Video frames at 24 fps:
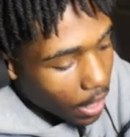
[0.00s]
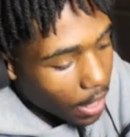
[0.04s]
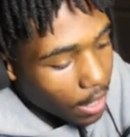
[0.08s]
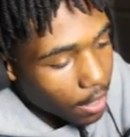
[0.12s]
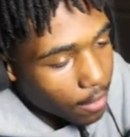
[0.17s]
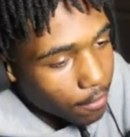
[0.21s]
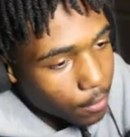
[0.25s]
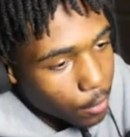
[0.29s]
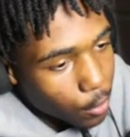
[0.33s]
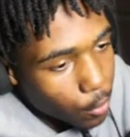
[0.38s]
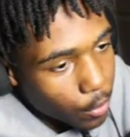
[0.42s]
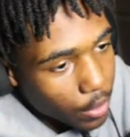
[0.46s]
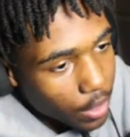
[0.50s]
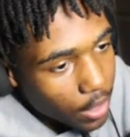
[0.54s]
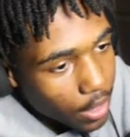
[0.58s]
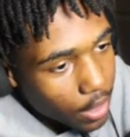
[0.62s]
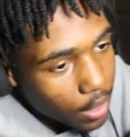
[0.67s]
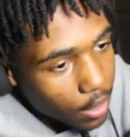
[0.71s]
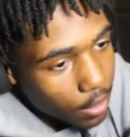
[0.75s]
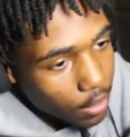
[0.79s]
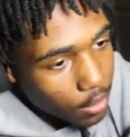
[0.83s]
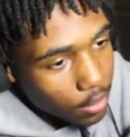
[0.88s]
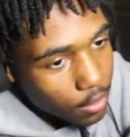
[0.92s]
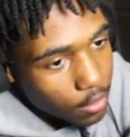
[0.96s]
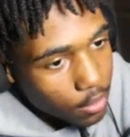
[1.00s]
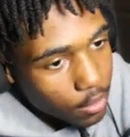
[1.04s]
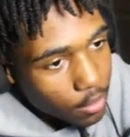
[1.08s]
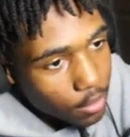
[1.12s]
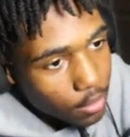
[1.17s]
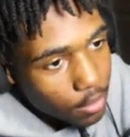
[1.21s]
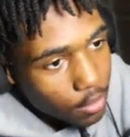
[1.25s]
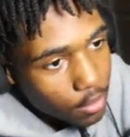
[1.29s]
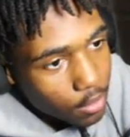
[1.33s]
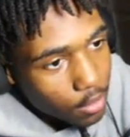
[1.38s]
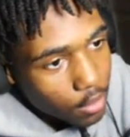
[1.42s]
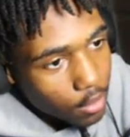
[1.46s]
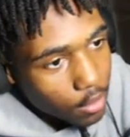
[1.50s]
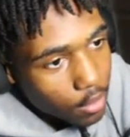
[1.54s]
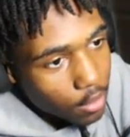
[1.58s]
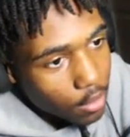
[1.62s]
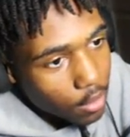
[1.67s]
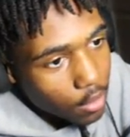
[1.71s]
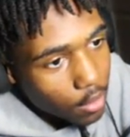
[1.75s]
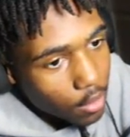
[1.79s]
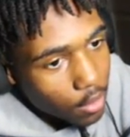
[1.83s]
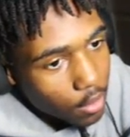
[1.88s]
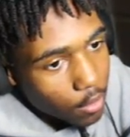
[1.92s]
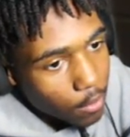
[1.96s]
I have three keys.
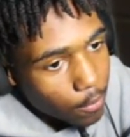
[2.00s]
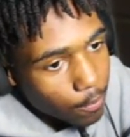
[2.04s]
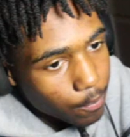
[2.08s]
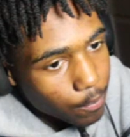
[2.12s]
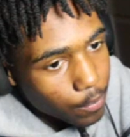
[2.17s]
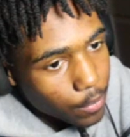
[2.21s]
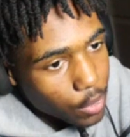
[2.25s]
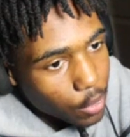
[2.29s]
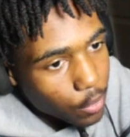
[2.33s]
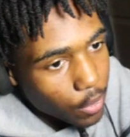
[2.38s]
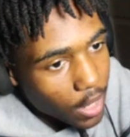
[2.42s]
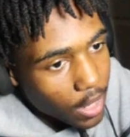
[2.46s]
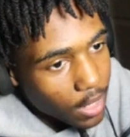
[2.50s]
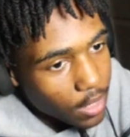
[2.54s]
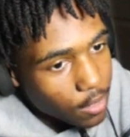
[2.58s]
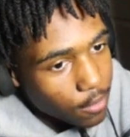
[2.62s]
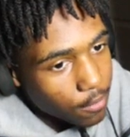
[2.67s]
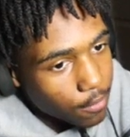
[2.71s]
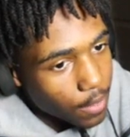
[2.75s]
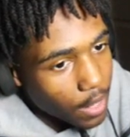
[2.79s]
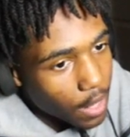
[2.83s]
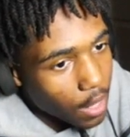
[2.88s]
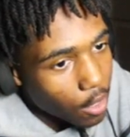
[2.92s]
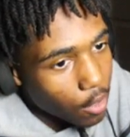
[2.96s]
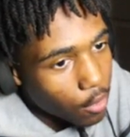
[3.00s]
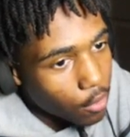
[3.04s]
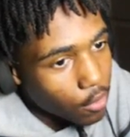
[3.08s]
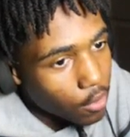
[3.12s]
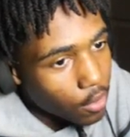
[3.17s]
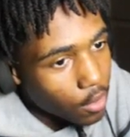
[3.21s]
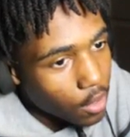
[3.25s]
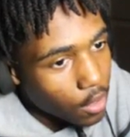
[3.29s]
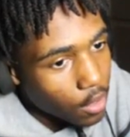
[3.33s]
So as of now...